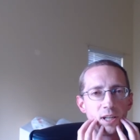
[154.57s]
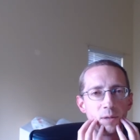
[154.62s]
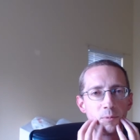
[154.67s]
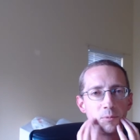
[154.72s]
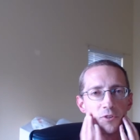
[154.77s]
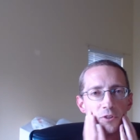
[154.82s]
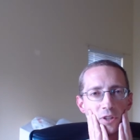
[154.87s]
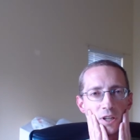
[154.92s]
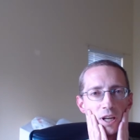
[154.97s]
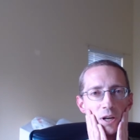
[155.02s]
I'm
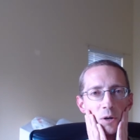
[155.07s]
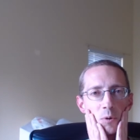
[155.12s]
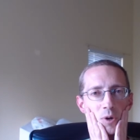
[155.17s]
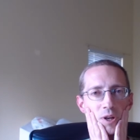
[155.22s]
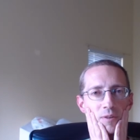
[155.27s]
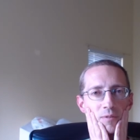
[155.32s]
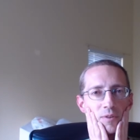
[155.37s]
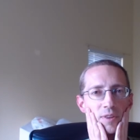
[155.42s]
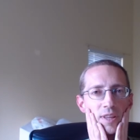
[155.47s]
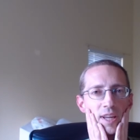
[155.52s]
still kind of
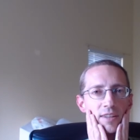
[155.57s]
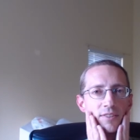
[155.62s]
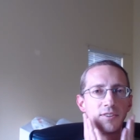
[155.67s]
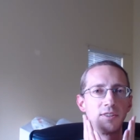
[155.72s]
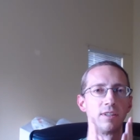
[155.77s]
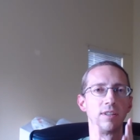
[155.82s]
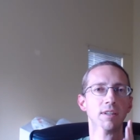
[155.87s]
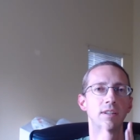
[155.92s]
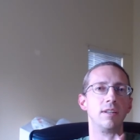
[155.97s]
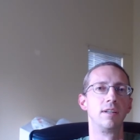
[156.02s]
waiting for that
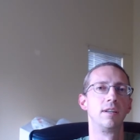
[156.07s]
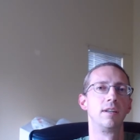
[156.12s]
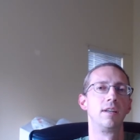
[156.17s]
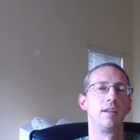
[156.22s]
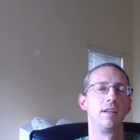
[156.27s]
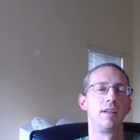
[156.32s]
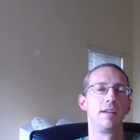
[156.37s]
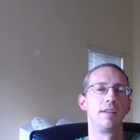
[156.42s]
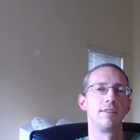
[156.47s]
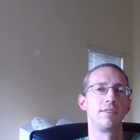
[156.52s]
to
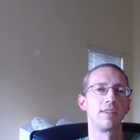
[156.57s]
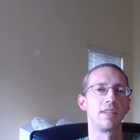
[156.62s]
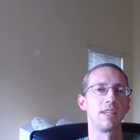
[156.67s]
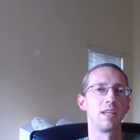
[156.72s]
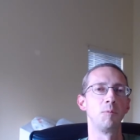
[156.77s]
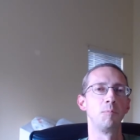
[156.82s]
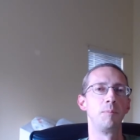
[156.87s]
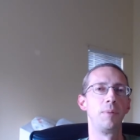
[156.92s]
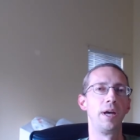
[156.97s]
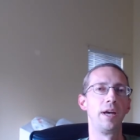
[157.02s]
to
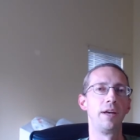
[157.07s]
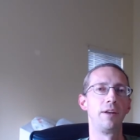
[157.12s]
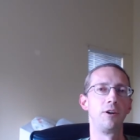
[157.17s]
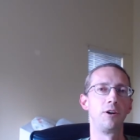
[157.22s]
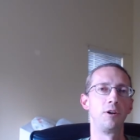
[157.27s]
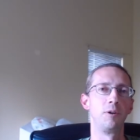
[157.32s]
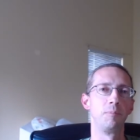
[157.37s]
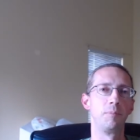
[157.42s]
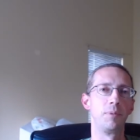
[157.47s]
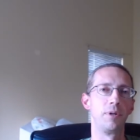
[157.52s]
get
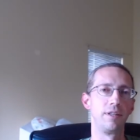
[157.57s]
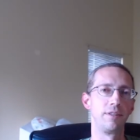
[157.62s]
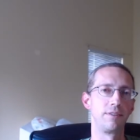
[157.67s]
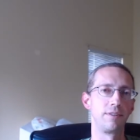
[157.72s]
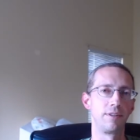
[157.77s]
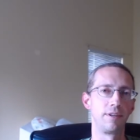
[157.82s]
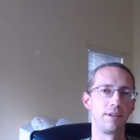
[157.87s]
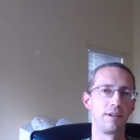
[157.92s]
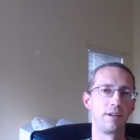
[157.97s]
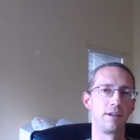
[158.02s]
better, but
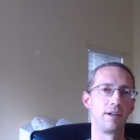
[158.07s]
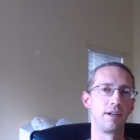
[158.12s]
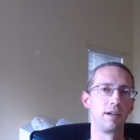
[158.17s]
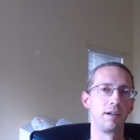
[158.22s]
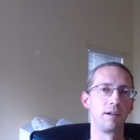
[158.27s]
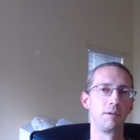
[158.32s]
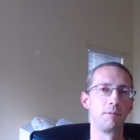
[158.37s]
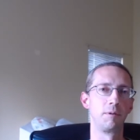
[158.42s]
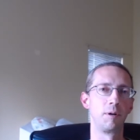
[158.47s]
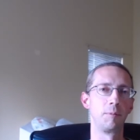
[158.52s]
uh,
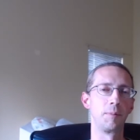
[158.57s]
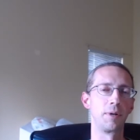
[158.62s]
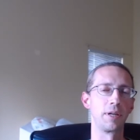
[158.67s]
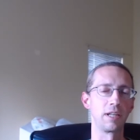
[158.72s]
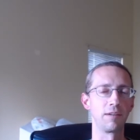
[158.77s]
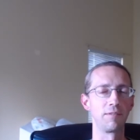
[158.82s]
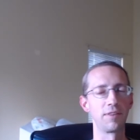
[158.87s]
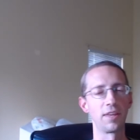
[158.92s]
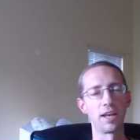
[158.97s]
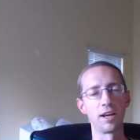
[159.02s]
I might
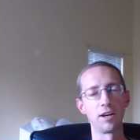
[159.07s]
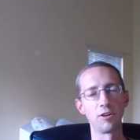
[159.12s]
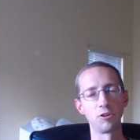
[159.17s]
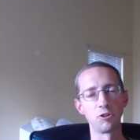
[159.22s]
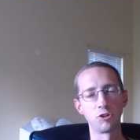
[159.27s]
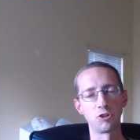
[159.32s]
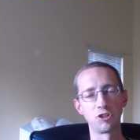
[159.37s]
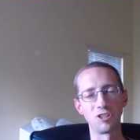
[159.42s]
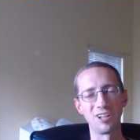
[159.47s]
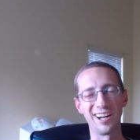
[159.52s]
give that
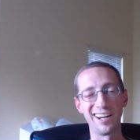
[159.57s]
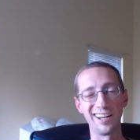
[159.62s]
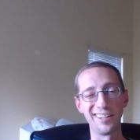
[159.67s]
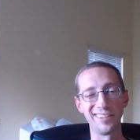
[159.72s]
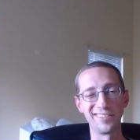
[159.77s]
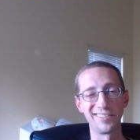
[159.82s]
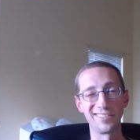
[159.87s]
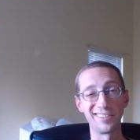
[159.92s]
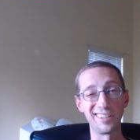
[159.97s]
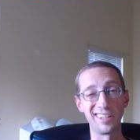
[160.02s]
another
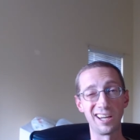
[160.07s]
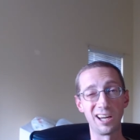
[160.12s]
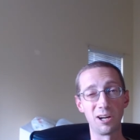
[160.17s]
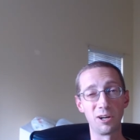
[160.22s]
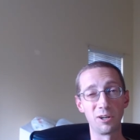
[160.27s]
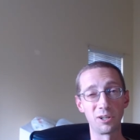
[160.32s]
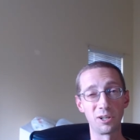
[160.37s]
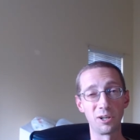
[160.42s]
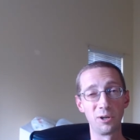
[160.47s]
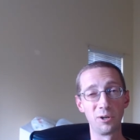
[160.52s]
shot, see how
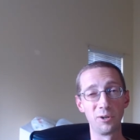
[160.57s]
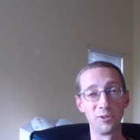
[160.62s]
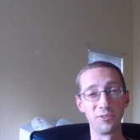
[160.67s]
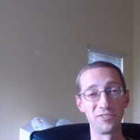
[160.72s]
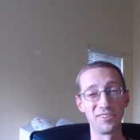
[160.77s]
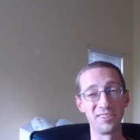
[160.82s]
it goes.